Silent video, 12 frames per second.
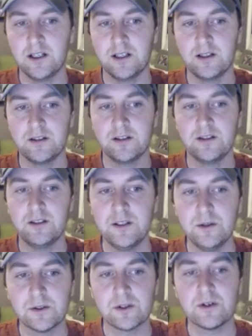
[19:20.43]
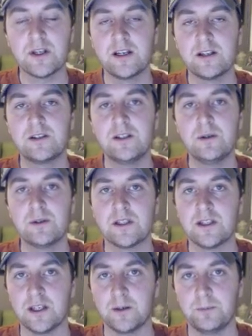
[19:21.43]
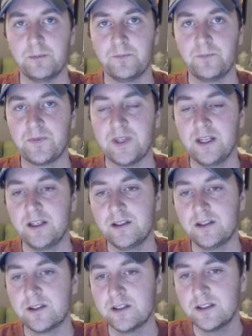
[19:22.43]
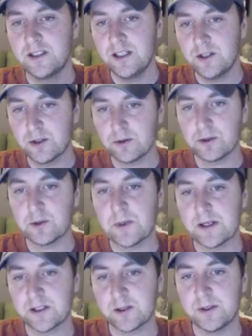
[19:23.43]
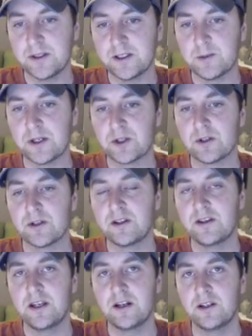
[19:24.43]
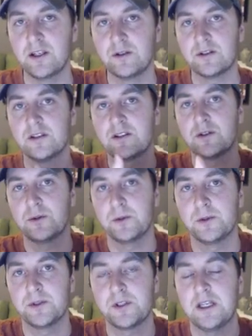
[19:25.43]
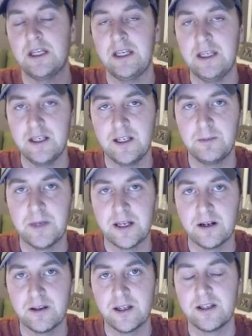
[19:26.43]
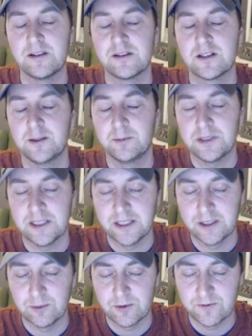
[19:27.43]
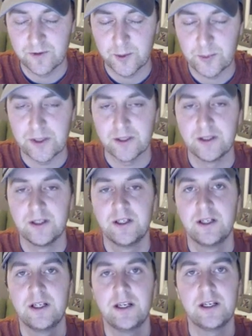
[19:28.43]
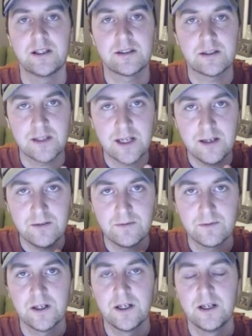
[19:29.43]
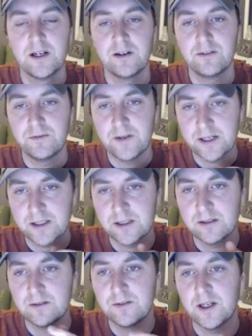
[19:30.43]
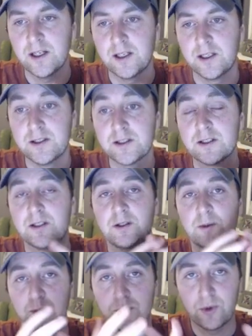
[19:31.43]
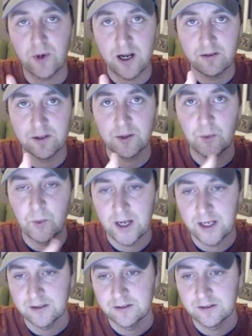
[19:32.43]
user that is using them. It is the teacher's responsibility to make sure that they are using the tools in a manner that is compliant with FERPA, in a safe, effective, and private way.